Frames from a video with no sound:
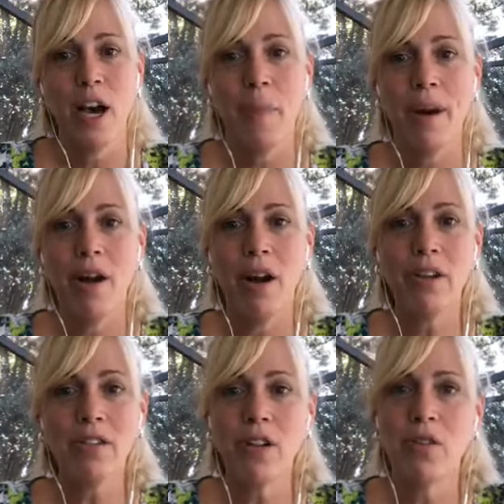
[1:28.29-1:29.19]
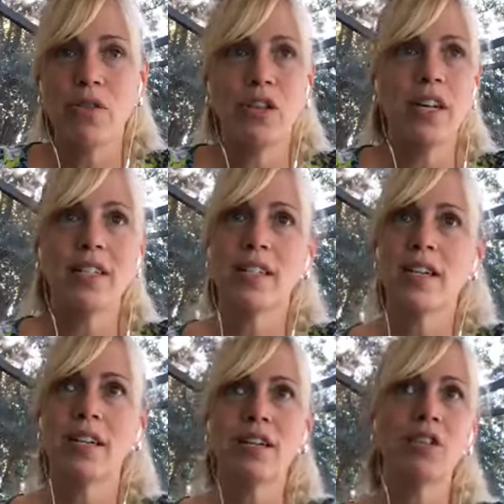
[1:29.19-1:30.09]
but also just
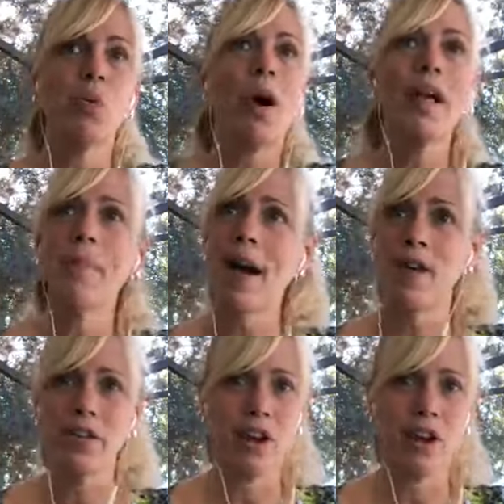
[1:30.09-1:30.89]
the 20-pound